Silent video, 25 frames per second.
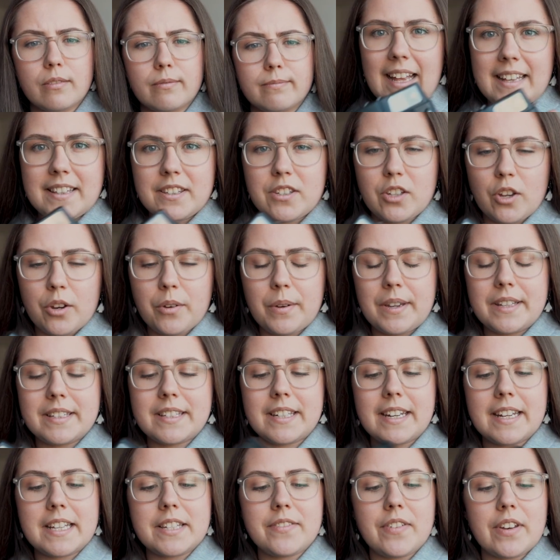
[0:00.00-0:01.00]
And so in
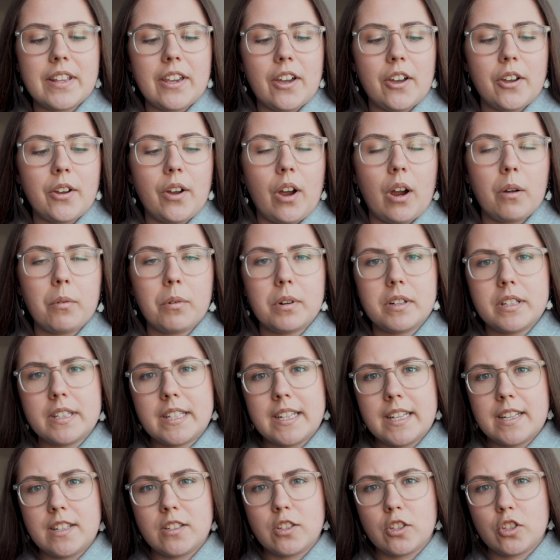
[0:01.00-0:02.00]
today's video, I
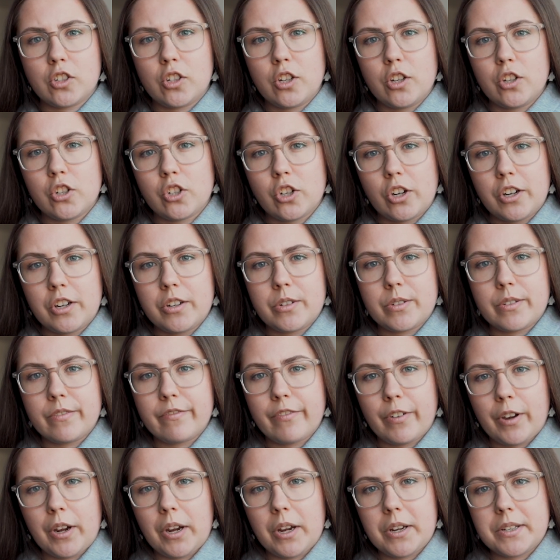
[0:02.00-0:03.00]
wanted to show you some
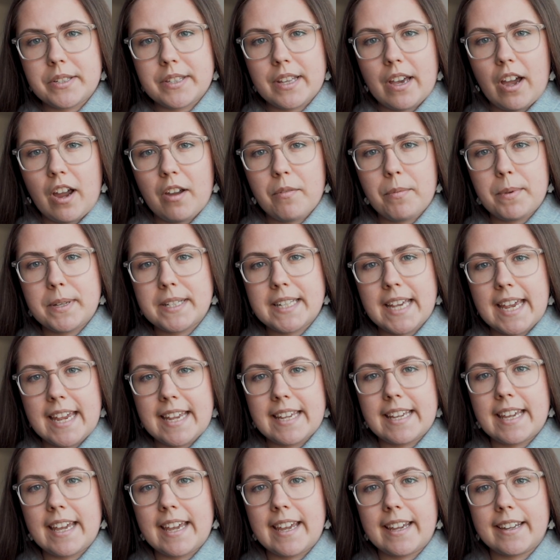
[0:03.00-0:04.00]
photos that I've been
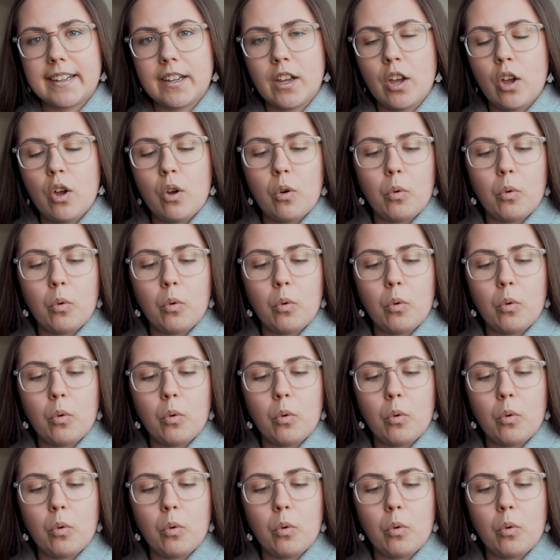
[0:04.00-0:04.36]
taking